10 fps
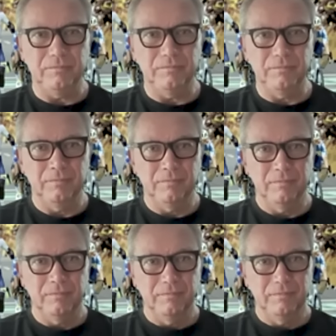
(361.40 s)

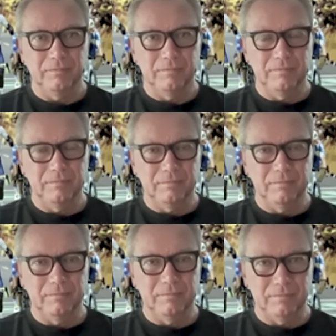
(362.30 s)

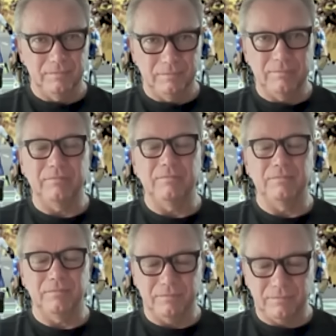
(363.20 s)

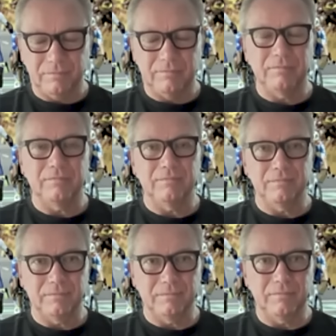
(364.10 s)

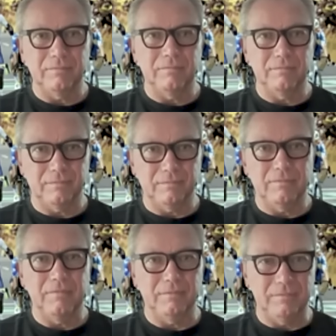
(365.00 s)

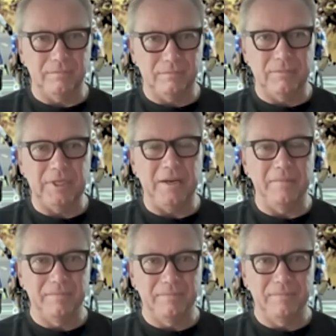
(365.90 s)

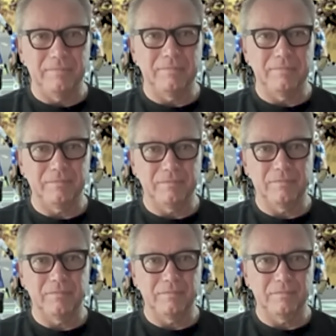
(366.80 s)

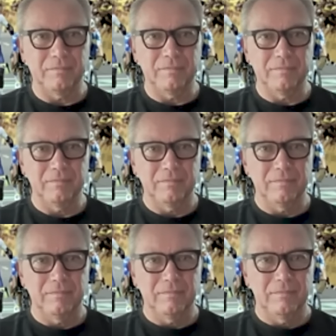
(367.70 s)

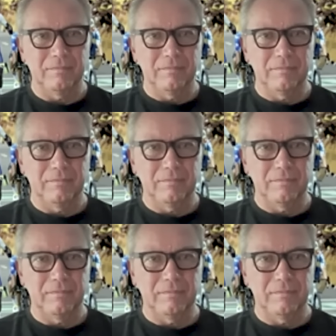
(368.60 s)
(silent)